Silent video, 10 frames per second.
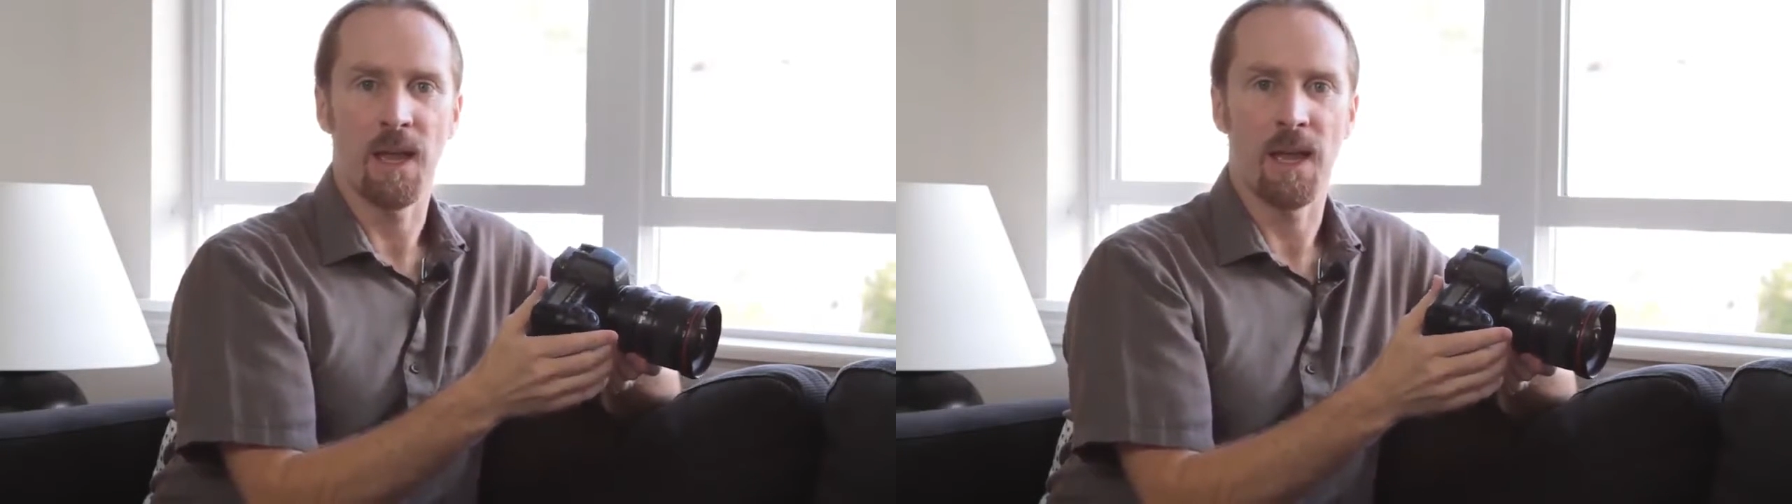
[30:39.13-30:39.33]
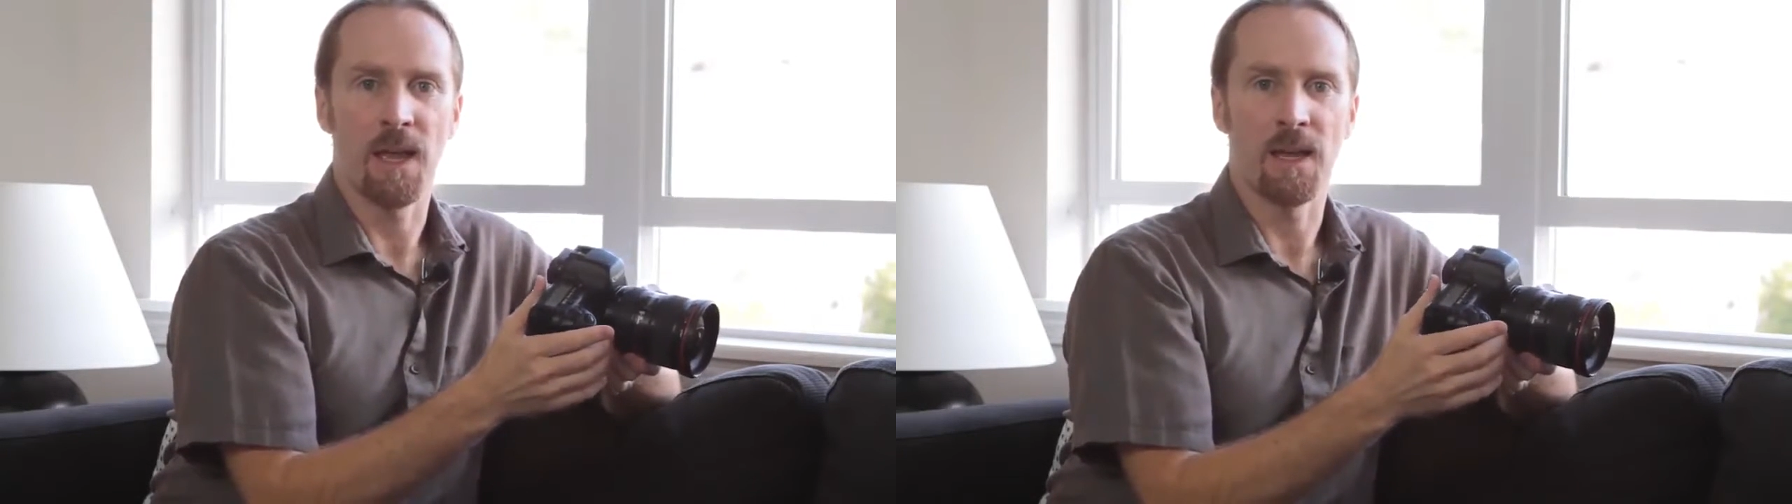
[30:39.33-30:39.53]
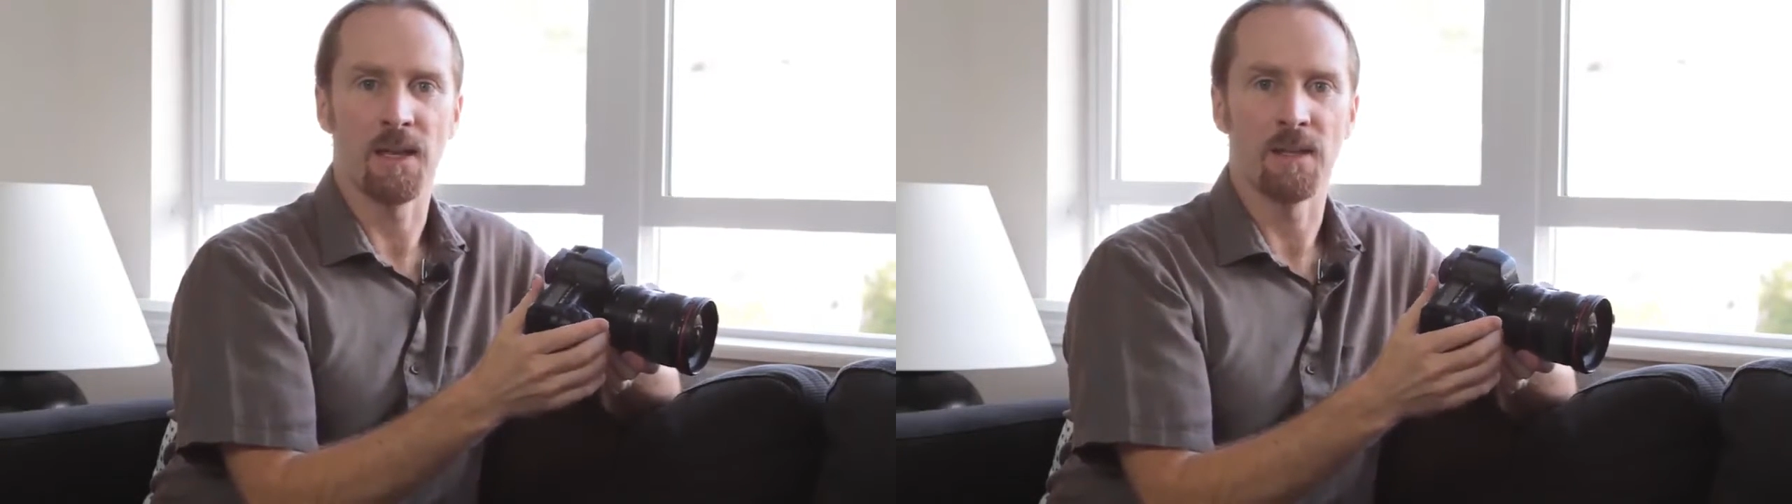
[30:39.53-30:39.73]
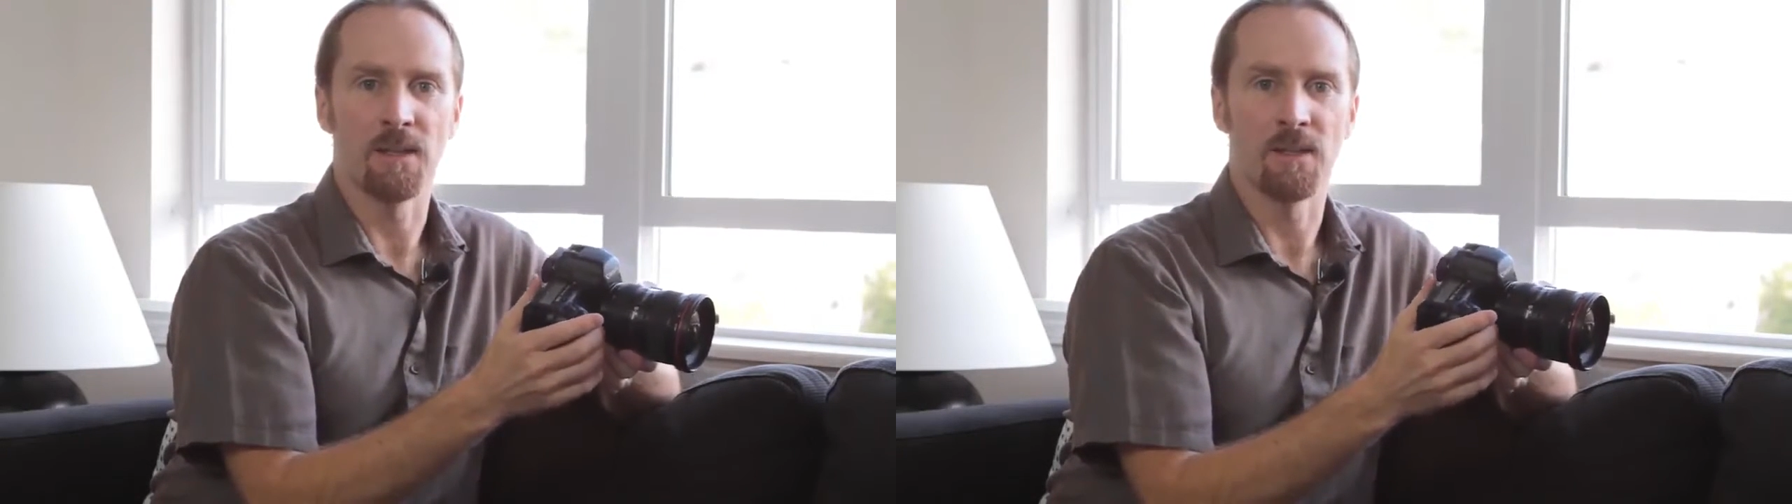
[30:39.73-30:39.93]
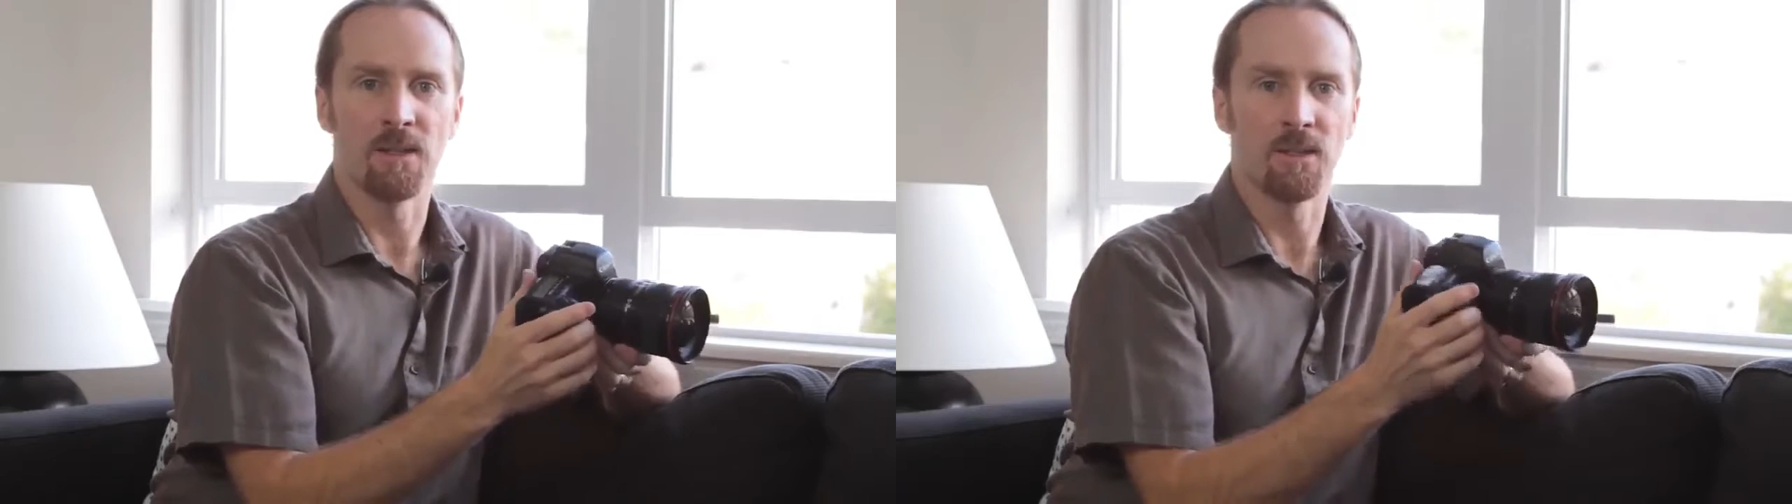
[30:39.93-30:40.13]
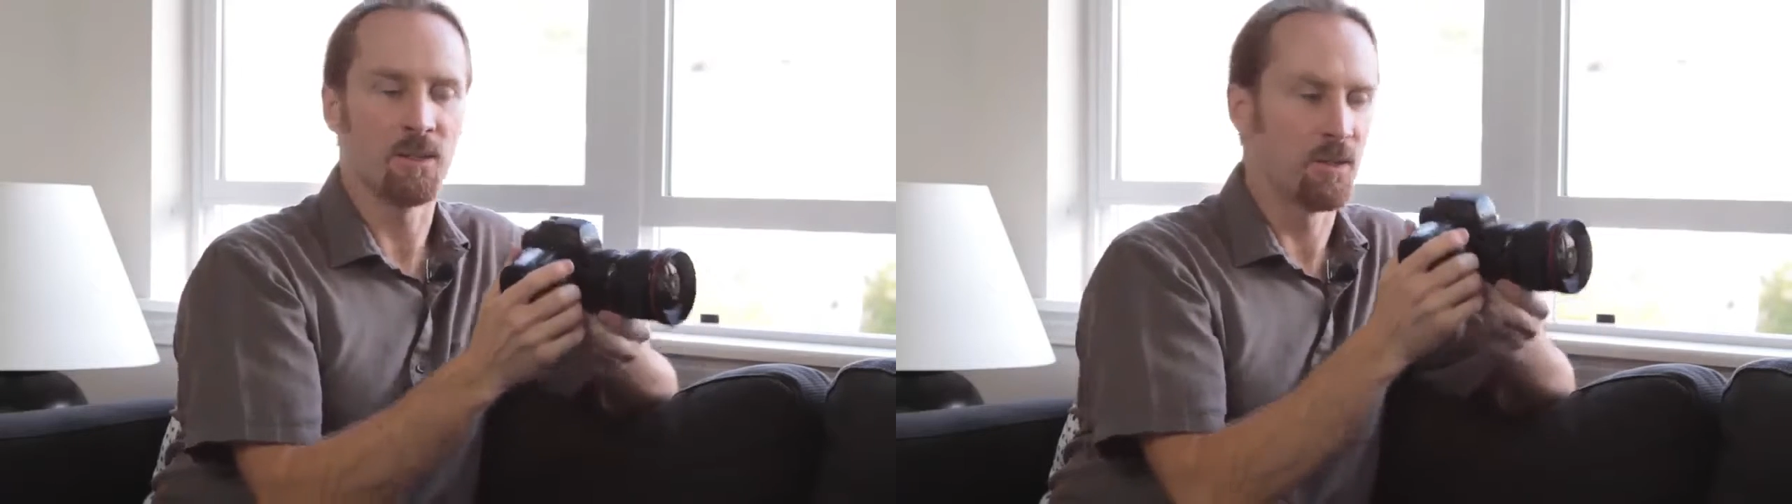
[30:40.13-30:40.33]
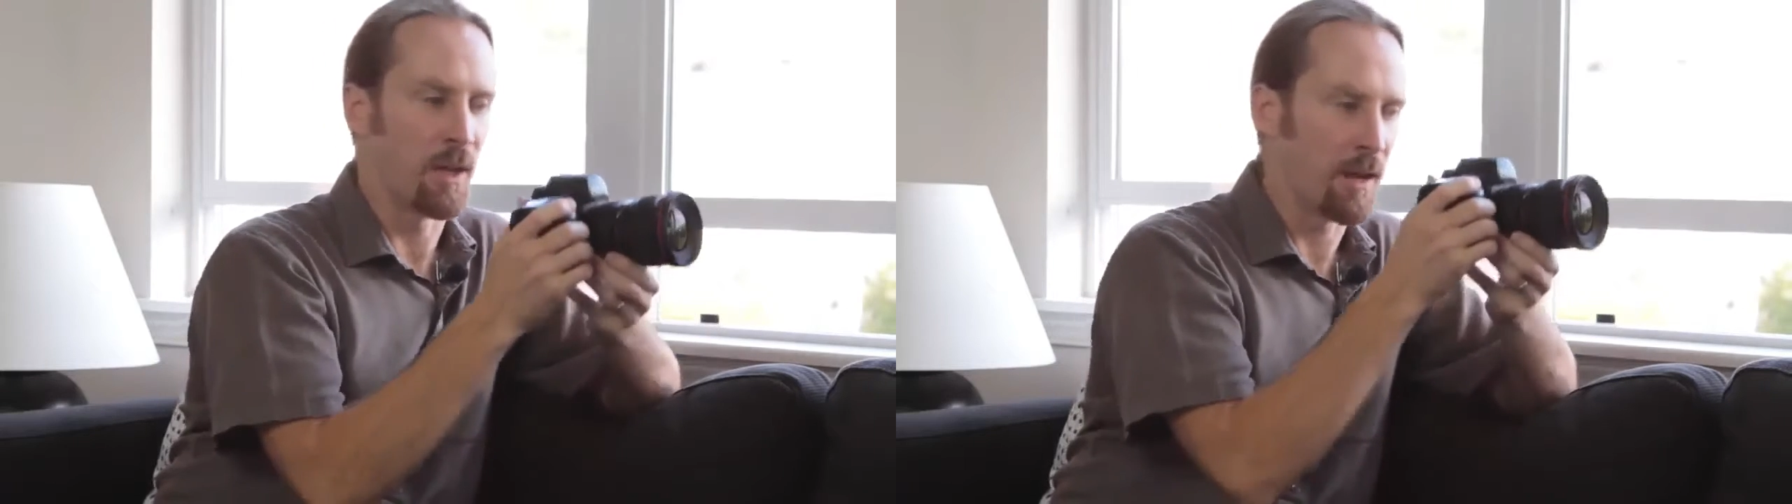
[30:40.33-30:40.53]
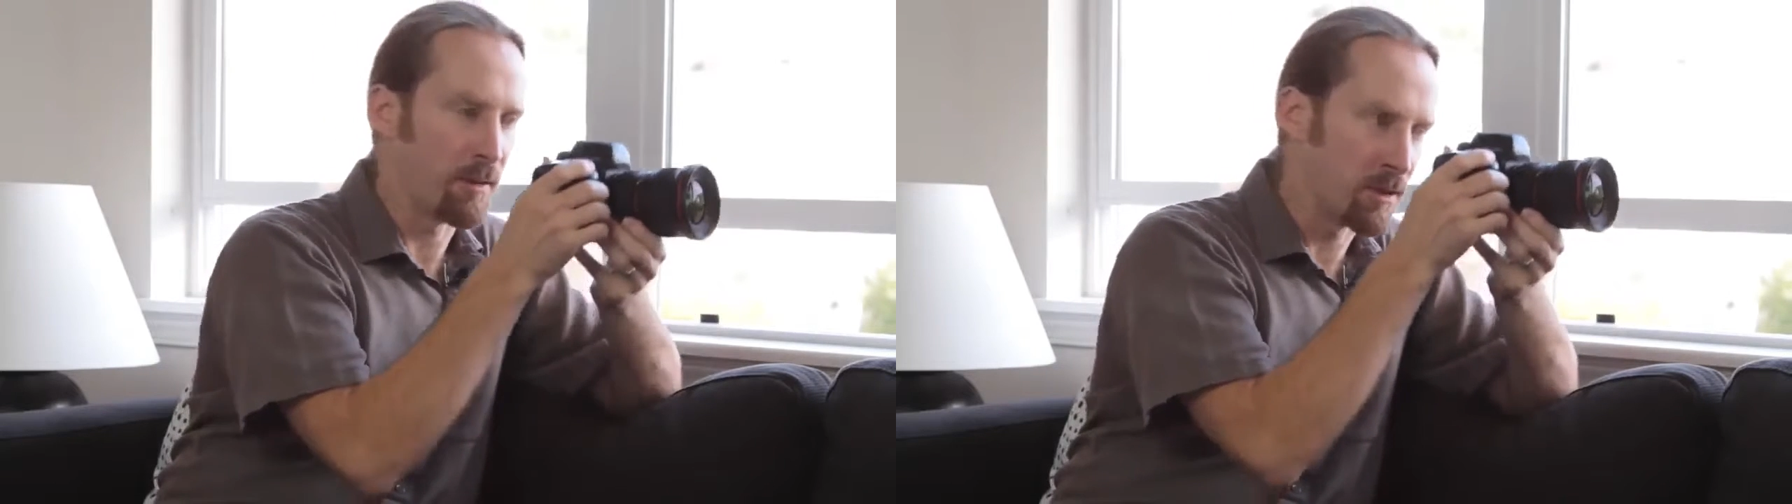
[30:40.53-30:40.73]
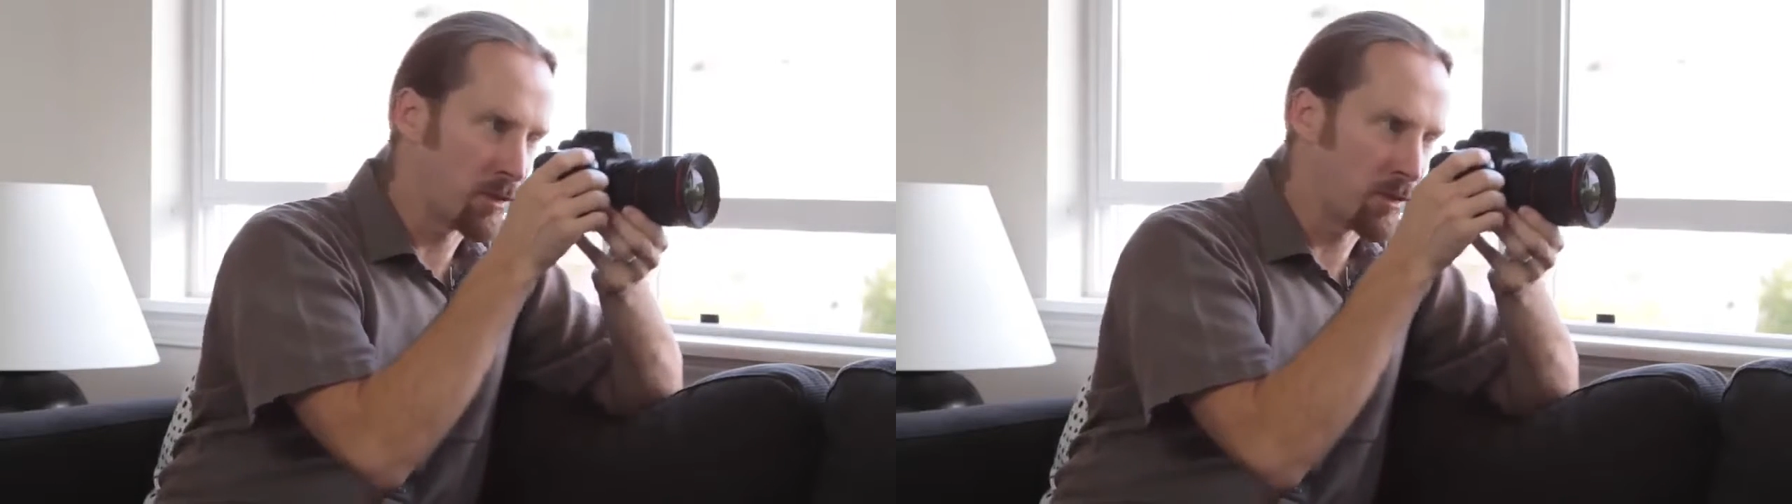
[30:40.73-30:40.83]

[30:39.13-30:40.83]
and you're having